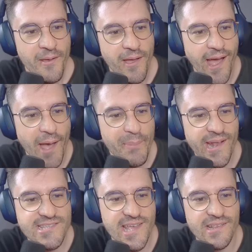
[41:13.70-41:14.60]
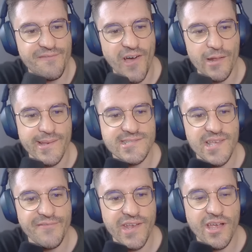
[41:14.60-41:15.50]
Abir is saying the following:
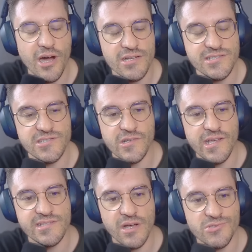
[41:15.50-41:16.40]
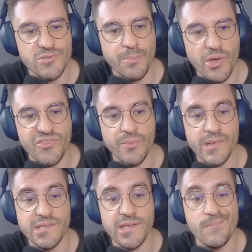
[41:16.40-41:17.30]
Symfony Console is also a
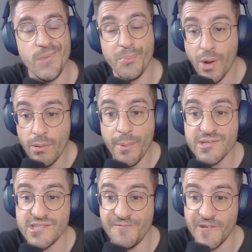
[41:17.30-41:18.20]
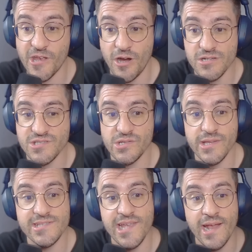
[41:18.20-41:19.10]
possibility. The problem about Symfony Console
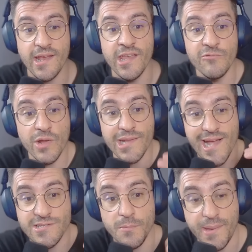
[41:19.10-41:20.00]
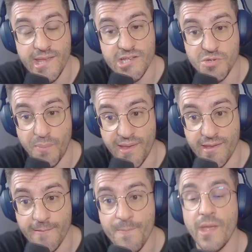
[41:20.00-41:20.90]
is that it relies on
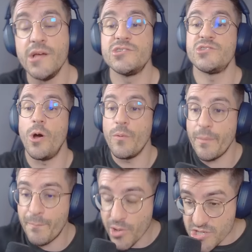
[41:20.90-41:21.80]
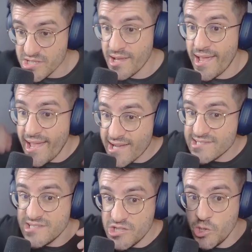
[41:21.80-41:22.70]
PHP. So the person
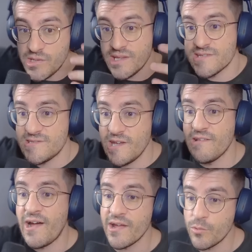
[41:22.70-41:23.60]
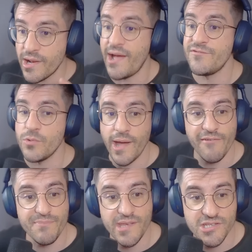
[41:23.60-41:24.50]
executing the CLI would have to
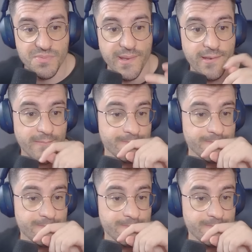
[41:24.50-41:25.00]
have PHP.